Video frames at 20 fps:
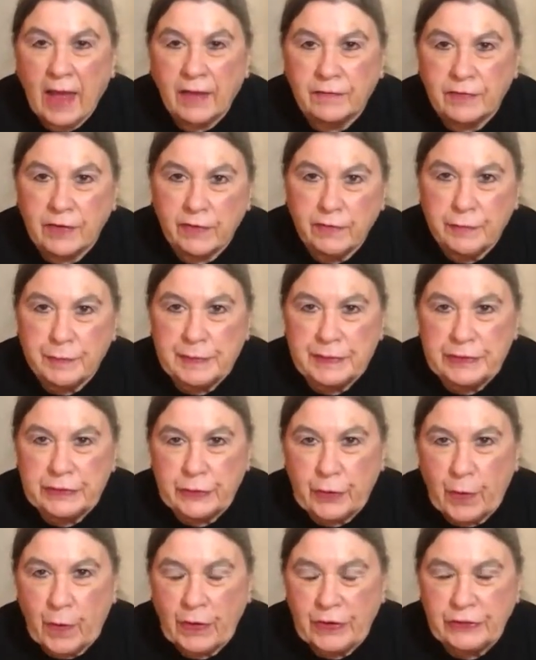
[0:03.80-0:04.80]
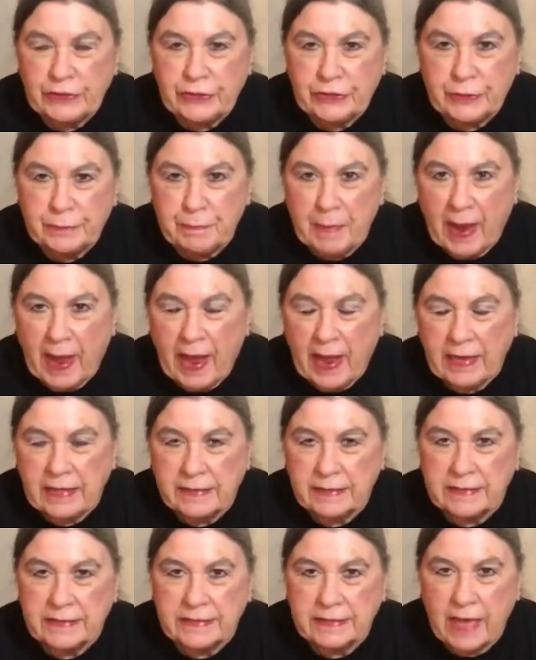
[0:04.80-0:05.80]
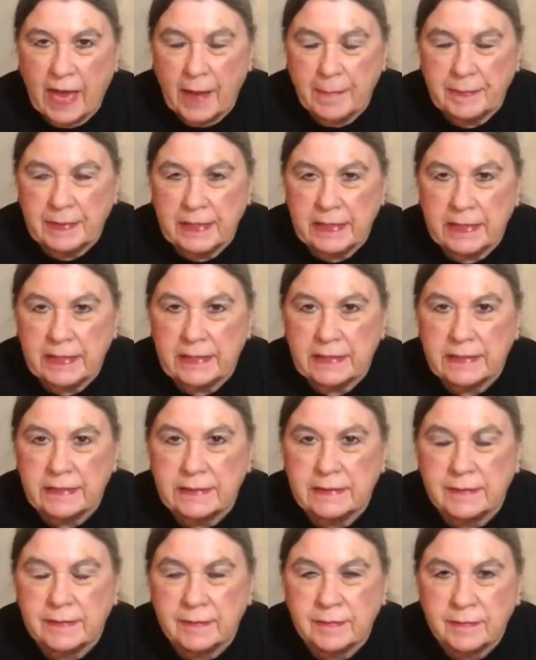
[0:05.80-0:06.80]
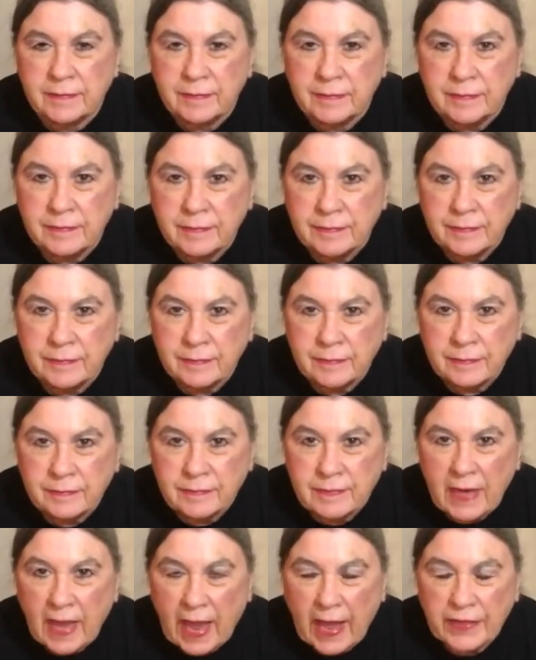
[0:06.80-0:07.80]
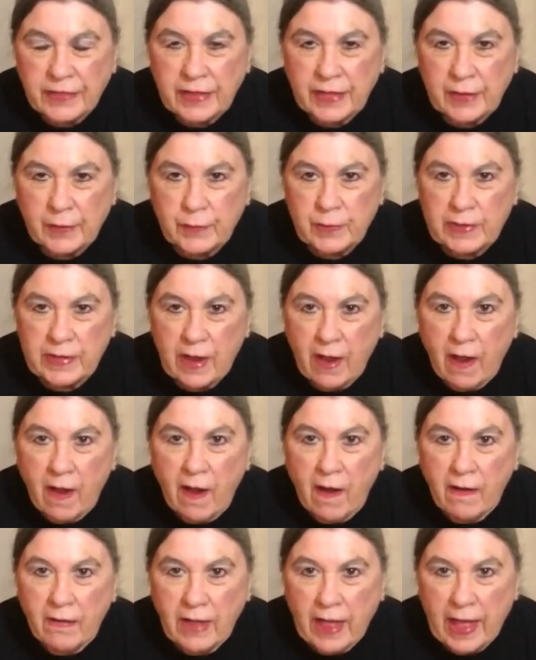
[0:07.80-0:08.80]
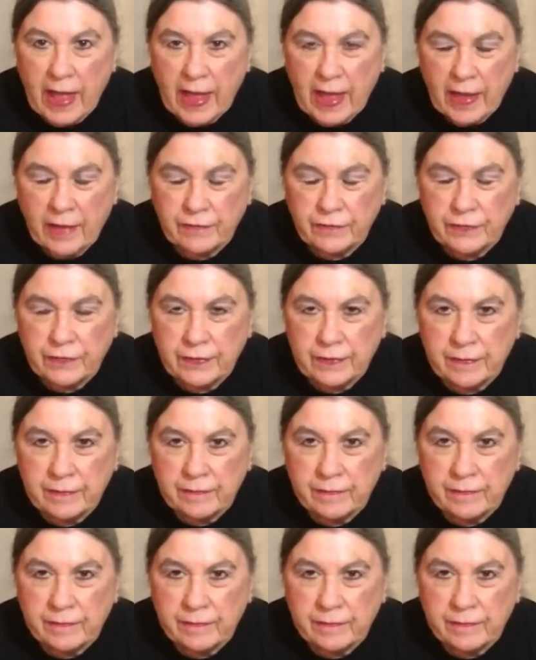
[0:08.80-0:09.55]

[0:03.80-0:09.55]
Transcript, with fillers: Have you ever been tortured by insomnia? I think we all have.